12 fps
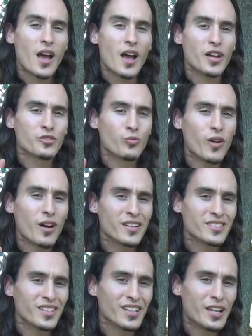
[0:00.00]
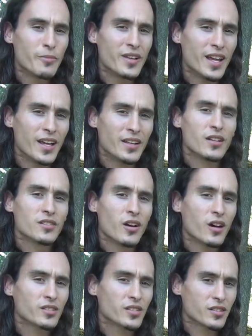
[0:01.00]
as well as eliminate
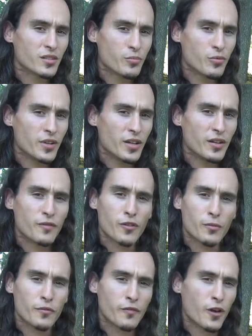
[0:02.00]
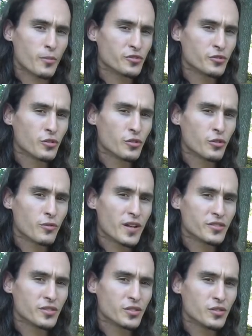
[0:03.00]
toxic debris from pharmaceutical
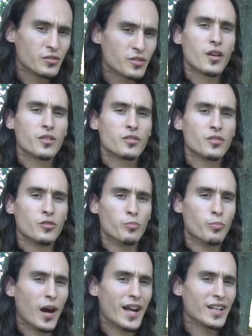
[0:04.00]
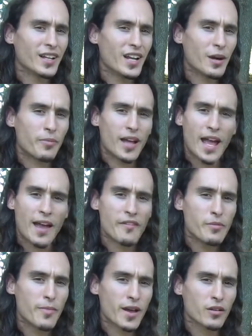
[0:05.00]
residues to binding up
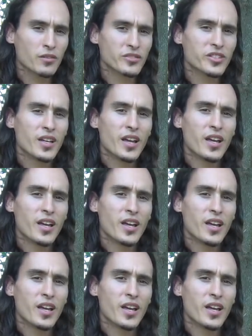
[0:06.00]
heavy metals